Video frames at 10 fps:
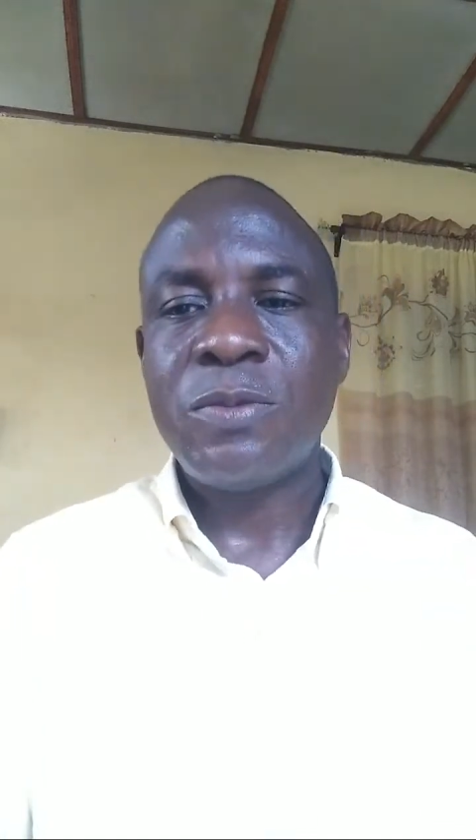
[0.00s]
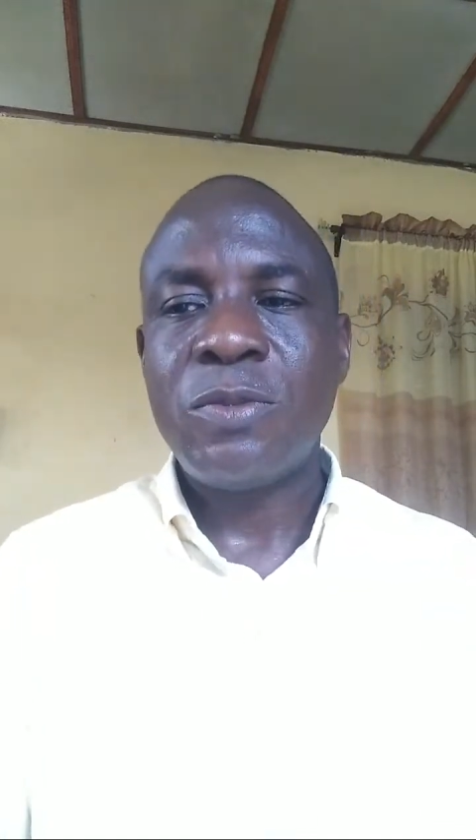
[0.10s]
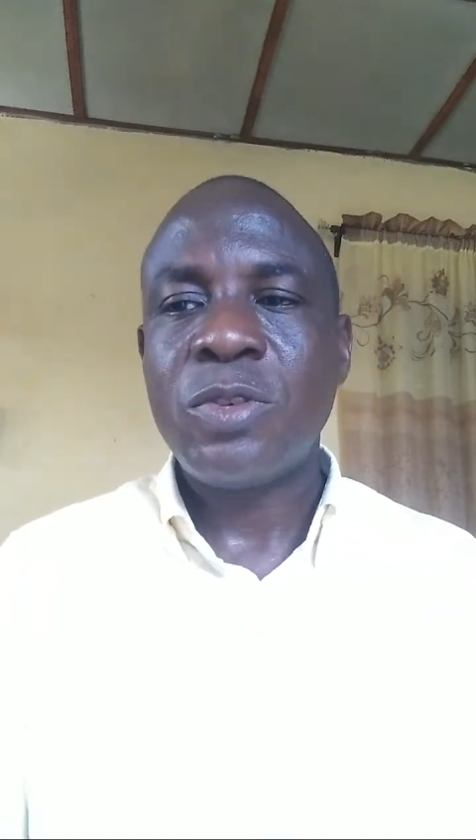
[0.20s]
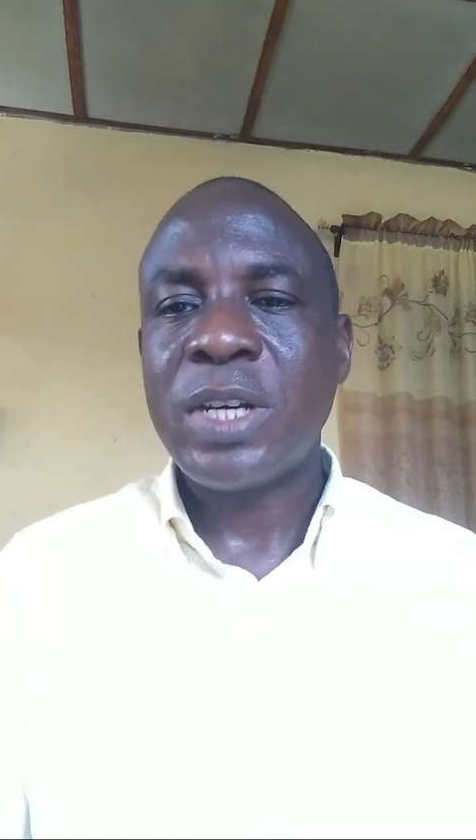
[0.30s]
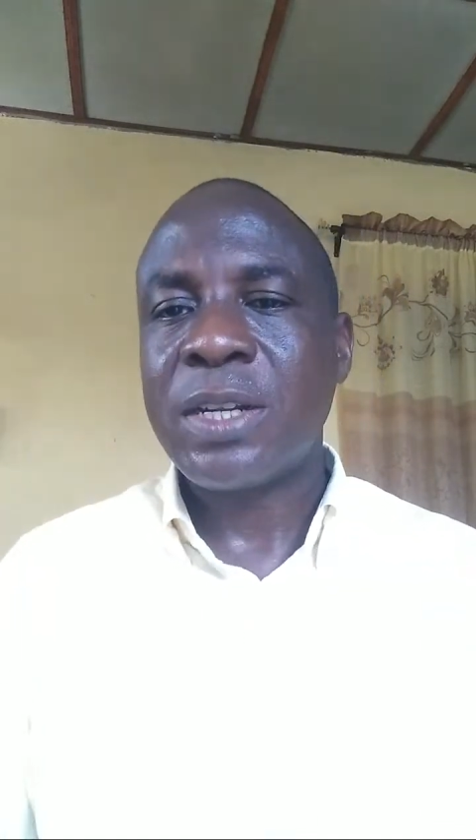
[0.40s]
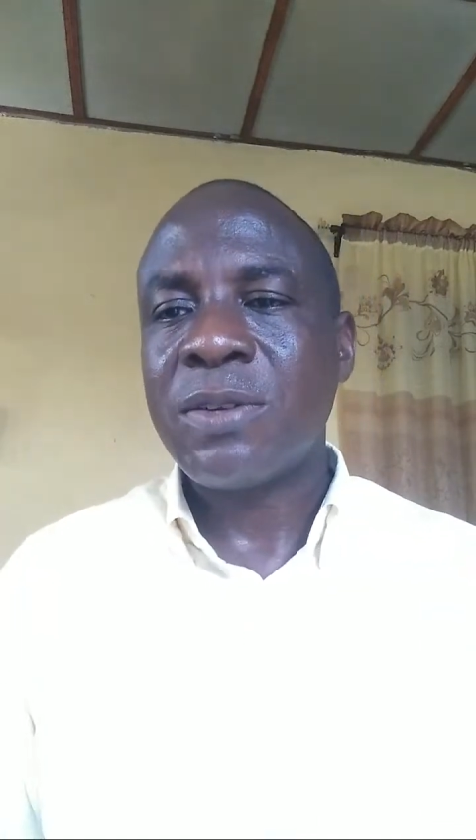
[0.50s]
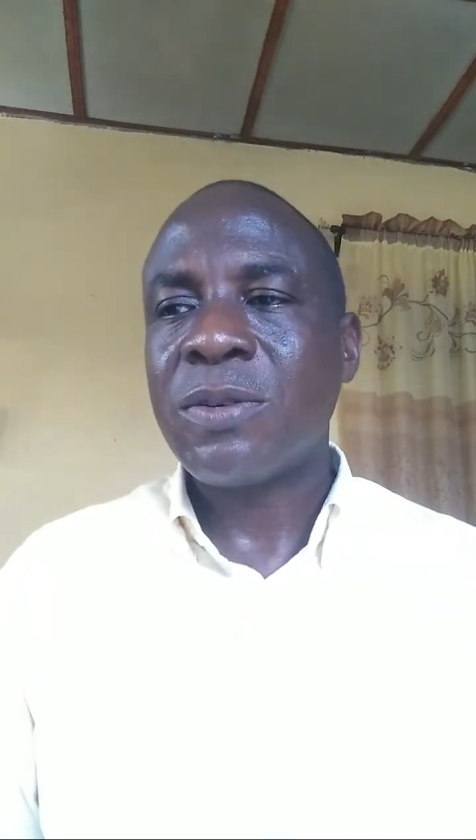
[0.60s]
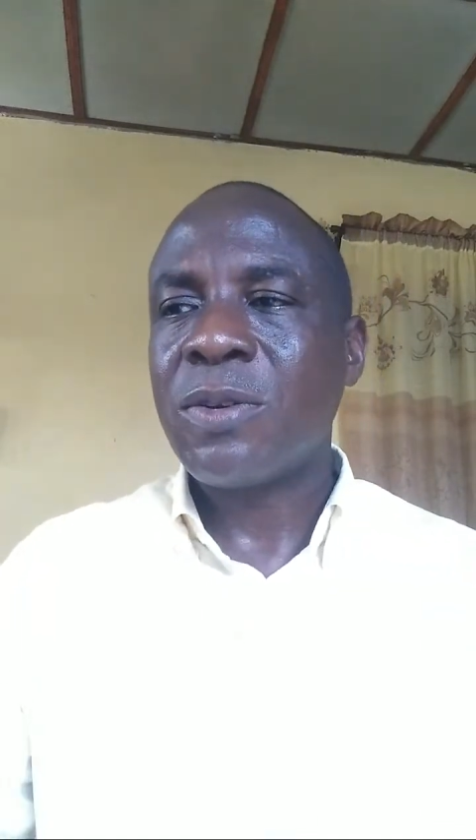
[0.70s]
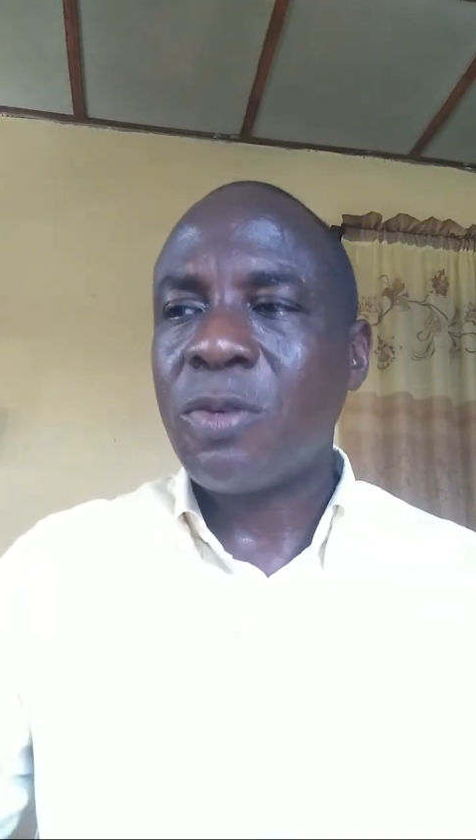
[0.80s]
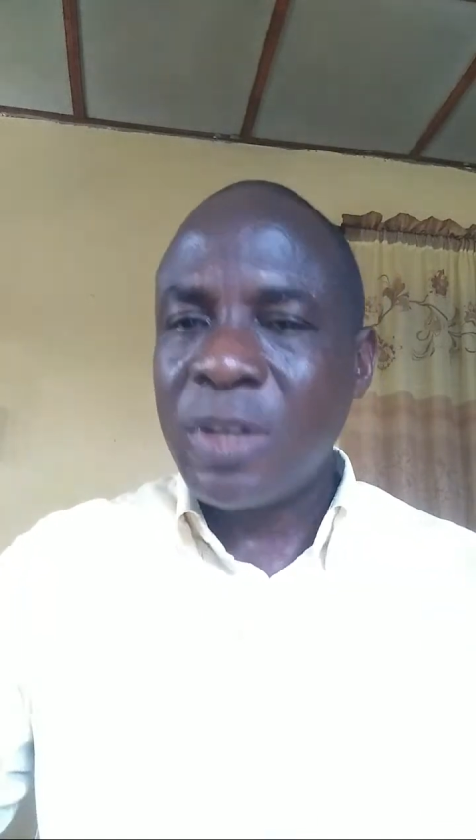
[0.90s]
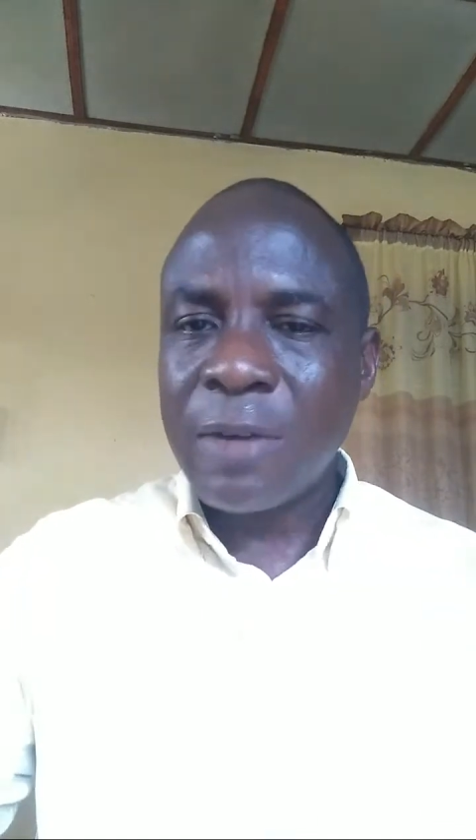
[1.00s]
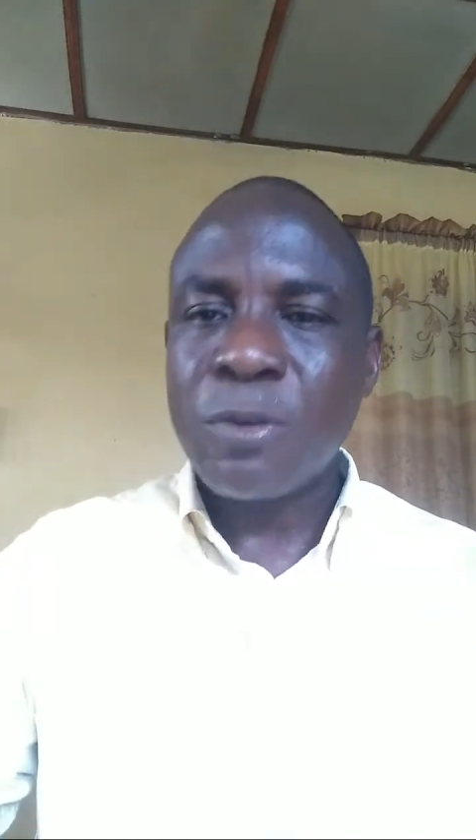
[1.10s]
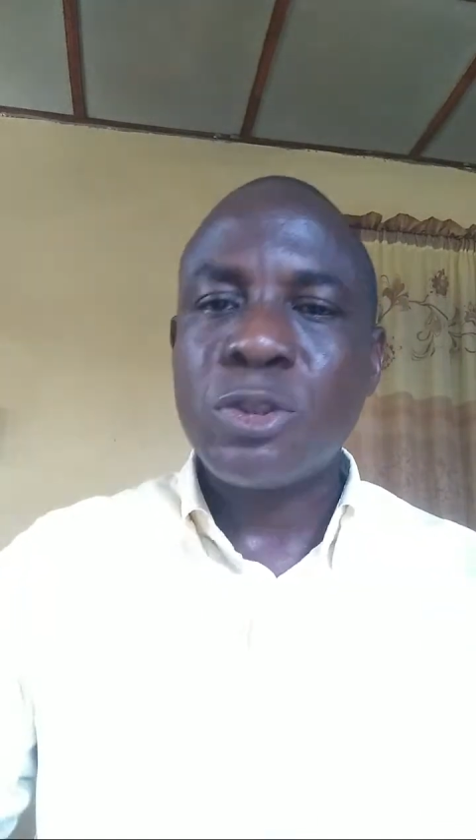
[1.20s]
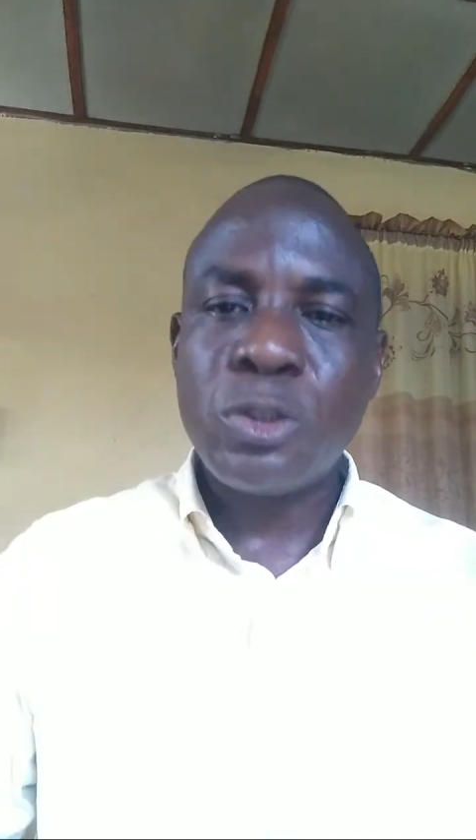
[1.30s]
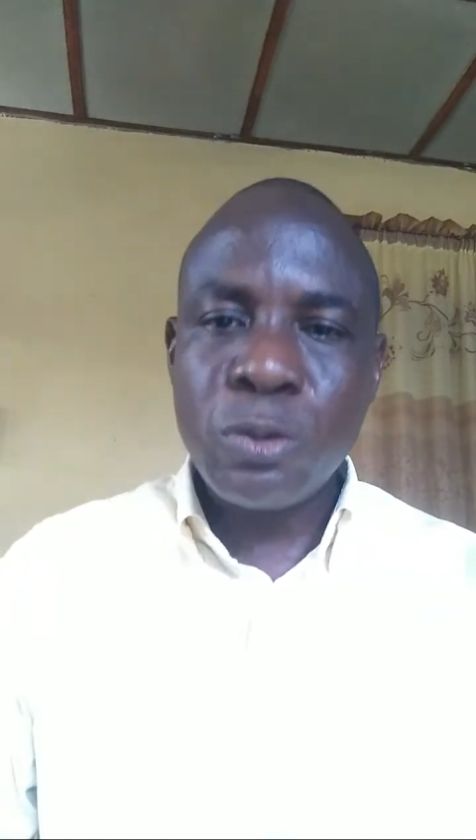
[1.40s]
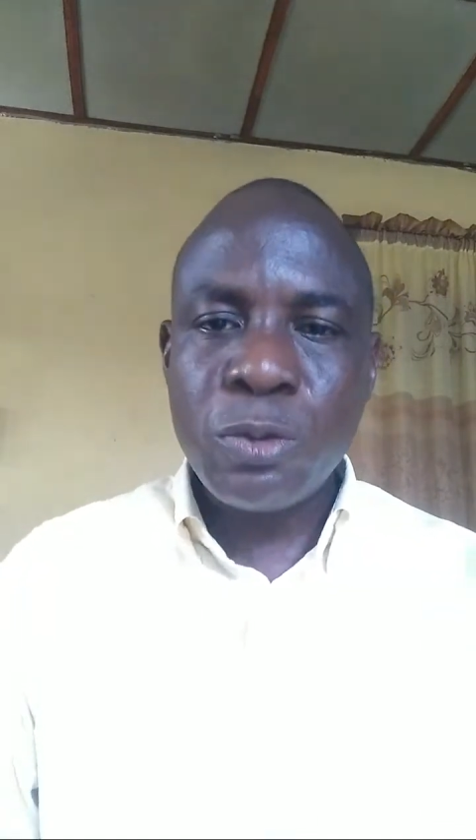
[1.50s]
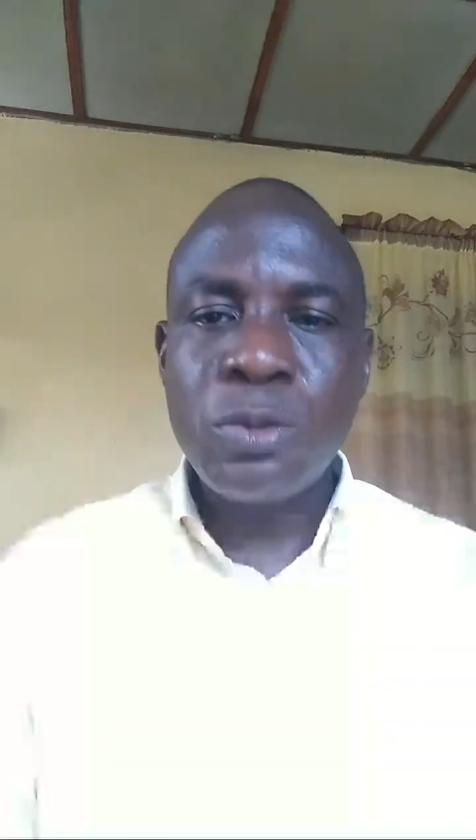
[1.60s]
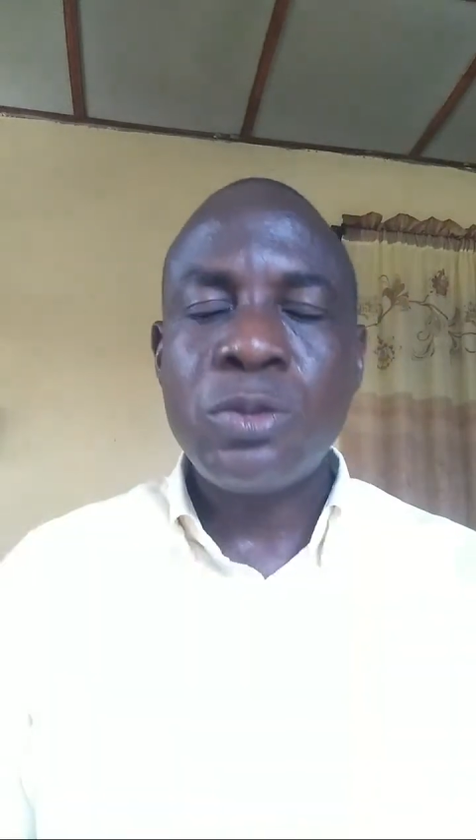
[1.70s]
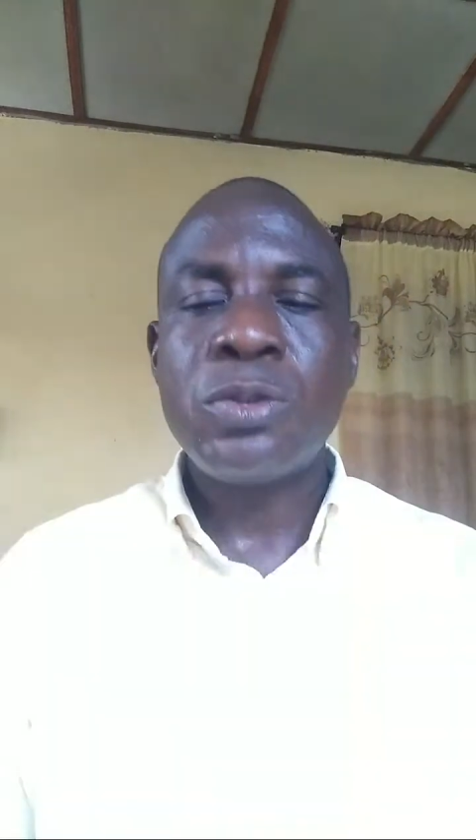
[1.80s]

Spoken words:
You can order for shoes,